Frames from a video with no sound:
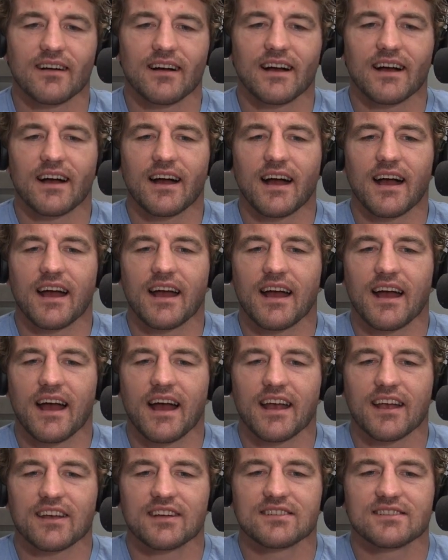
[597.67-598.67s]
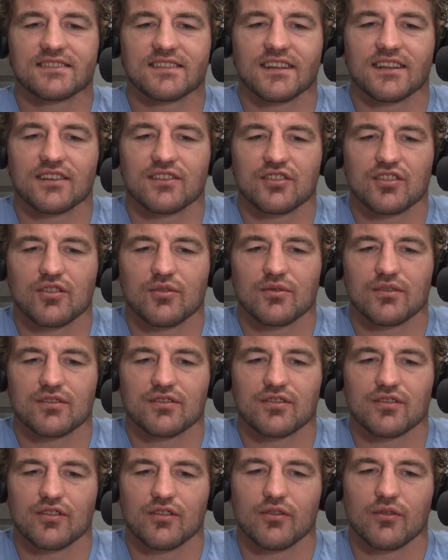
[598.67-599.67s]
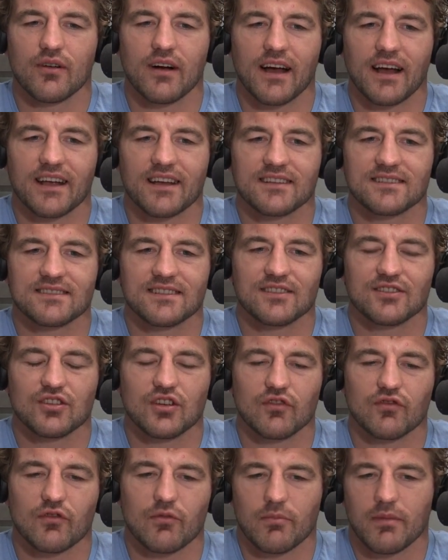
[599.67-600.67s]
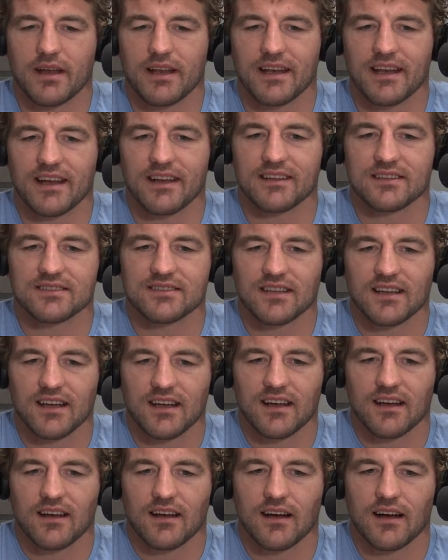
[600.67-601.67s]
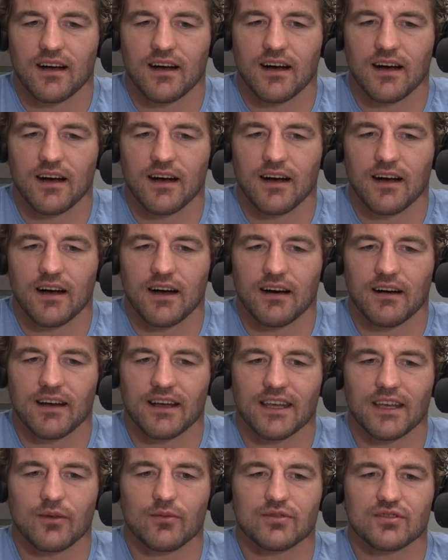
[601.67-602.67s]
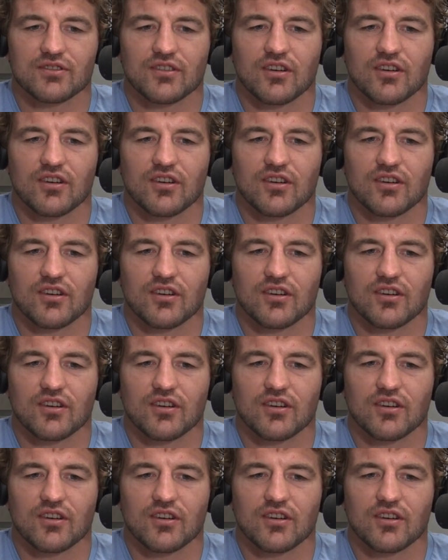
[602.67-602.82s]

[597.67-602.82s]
I, I, I could see two and two. I could see two for Mendez, uh, like it was